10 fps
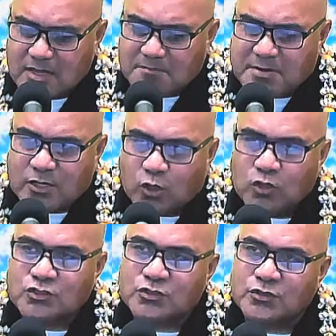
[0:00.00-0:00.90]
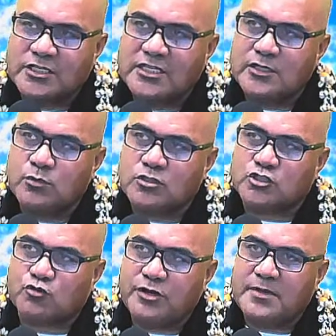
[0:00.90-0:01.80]
But also he was
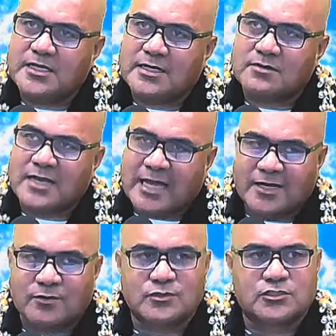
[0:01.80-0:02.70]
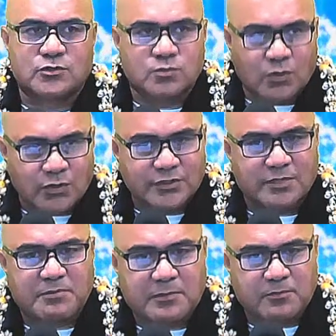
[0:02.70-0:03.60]
screaming out loud to warn the
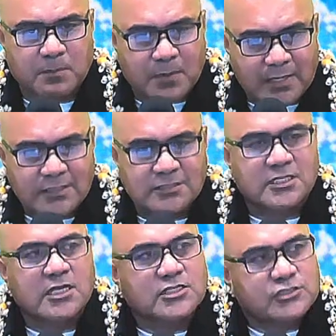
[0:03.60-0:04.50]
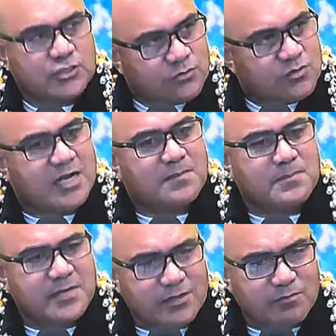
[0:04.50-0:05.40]
people, please don't
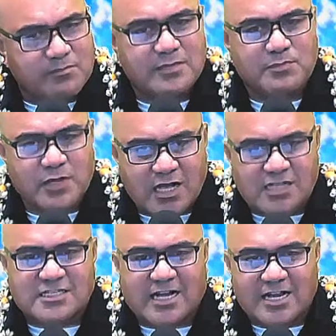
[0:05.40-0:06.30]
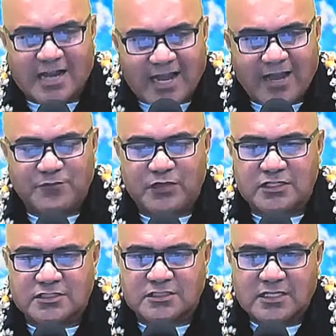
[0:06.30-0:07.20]
come near me because I have
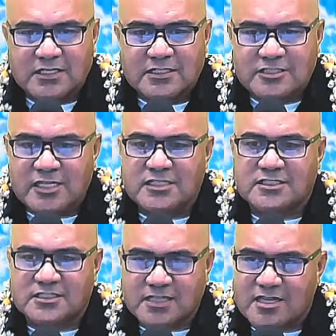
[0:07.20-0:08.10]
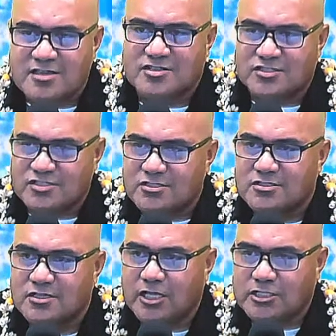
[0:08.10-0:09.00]
this disease.
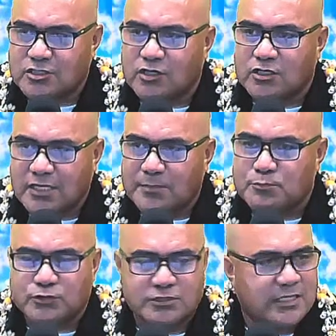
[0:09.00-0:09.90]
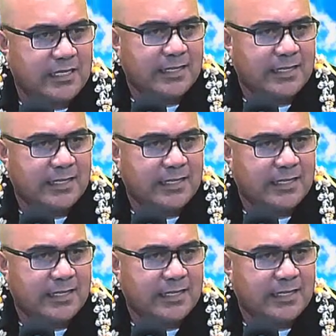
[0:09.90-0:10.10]
It's called leprosy.